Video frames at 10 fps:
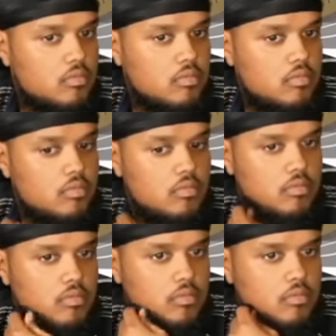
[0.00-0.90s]

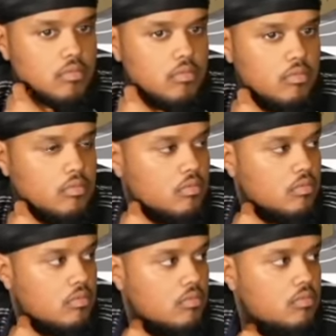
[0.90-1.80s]

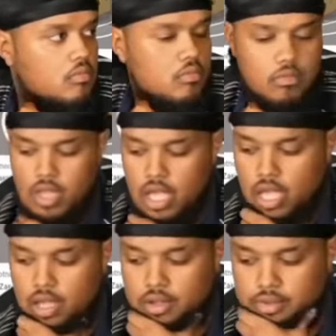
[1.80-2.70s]

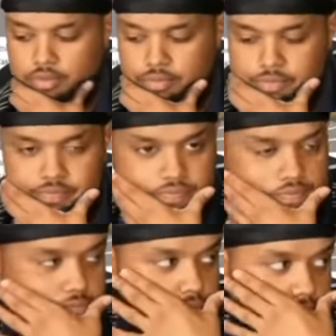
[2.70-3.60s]

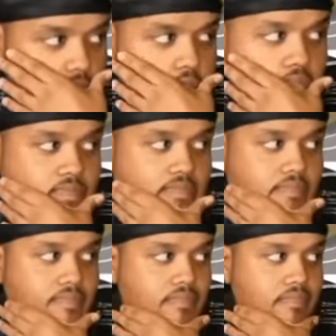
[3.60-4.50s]

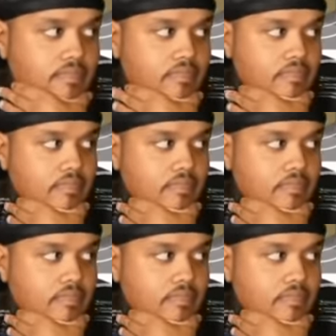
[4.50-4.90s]
No words are spoken by the person on screen.